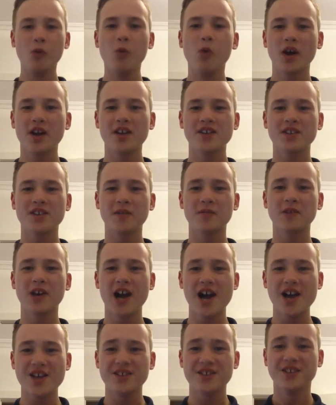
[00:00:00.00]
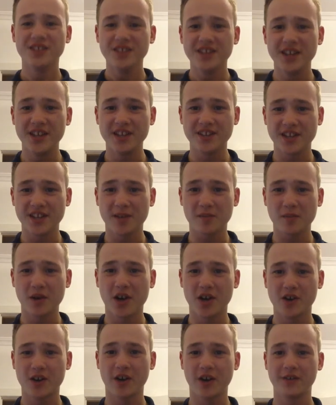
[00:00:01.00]
What is up guys, Nintech
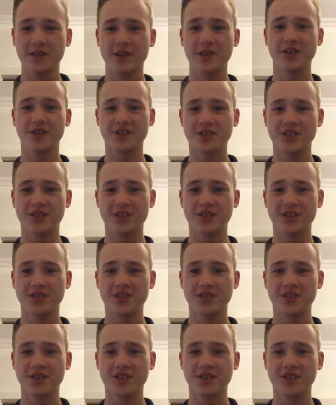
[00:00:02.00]
Minecraft here.